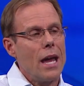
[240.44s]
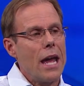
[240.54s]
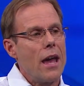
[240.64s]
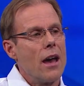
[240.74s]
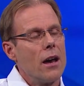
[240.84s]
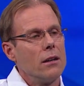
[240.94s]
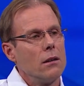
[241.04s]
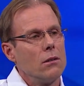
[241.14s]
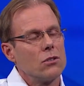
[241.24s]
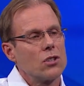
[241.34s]

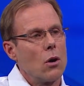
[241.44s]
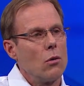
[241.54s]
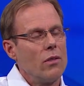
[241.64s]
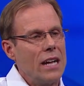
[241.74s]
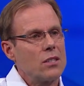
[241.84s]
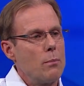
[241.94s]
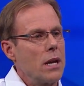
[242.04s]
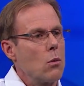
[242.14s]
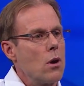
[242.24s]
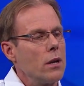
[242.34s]
And so that's a
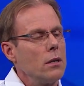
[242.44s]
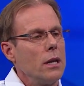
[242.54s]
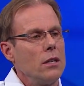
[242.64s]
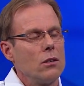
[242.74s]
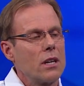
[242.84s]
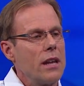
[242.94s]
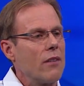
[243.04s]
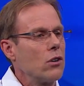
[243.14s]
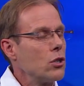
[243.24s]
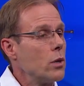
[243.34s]
big one. You can
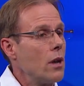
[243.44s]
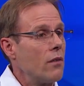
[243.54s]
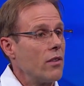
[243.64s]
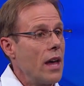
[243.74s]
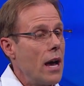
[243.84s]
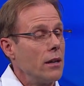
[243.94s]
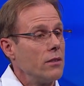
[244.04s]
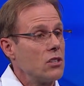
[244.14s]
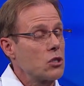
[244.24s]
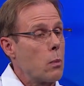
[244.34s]
never do enough of that
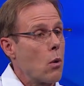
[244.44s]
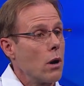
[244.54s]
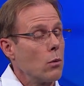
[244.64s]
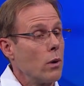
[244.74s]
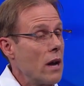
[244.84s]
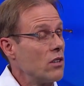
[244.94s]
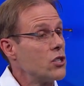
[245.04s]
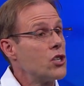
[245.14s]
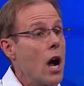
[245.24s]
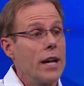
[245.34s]
in this sport. We have a
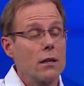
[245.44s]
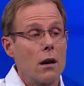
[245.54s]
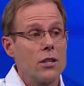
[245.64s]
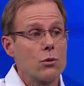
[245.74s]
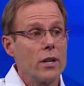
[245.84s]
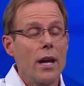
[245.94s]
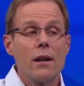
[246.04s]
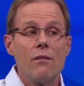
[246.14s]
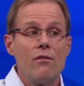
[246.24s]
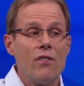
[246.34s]
giant country
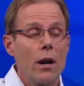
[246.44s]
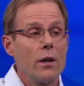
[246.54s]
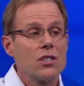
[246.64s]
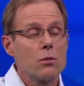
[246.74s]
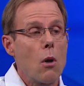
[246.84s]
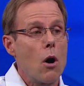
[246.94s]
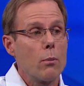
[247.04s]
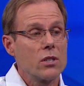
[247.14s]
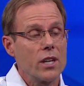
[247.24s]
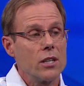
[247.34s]
and a very small
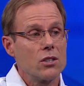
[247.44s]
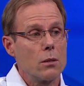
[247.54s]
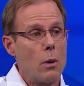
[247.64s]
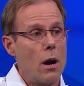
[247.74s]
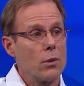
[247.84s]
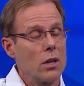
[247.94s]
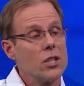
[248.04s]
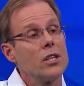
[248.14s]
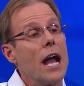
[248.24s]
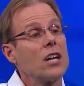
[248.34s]
percentage of the
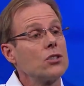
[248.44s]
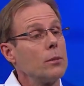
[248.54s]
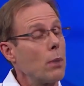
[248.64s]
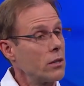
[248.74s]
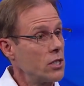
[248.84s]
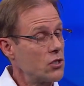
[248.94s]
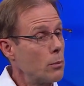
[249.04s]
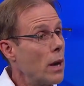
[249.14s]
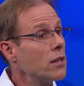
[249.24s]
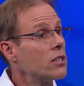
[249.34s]
population actually
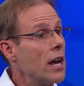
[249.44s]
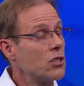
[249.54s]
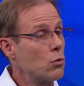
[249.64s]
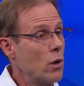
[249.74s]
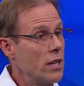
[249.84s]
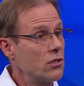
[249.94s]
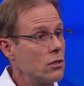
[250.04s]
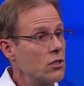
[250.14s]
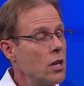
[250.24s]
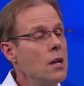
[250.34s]
participates as
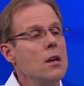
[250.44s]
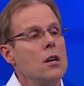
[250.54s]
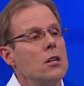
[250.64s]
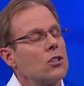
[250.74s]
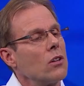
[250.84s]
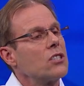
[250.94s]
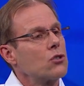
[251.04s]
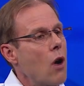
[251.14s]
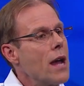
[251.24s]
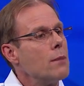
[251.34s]
racers. So let's
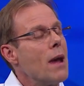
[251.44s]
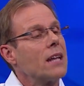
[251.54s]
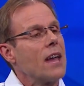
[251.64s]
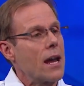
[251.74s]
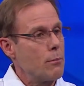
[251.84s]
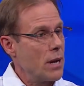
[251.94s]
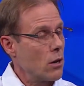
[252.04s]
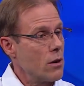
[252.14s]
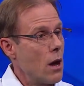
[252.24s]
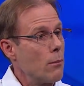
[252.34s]
try and make that a
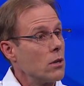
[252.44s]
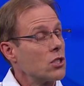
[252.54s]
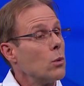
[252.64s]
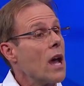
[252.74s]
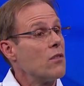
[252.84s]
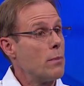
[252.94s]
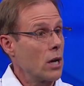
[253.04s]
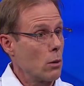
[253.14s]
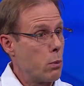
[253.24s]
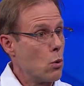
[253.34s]
bigger number so we have a
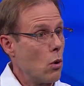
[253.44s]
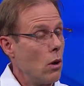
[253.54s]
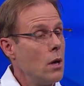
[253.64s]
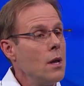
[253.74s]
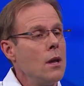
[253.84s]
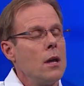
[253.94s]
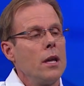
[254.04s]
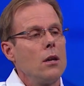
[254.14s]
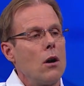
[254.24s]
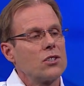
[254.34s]
bigger pool.
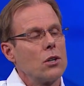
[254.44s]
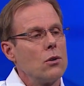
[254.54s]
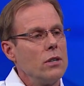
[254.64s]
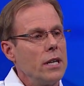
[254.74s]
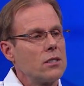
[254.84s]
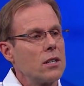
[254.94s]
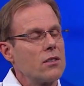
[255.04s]
He also needs to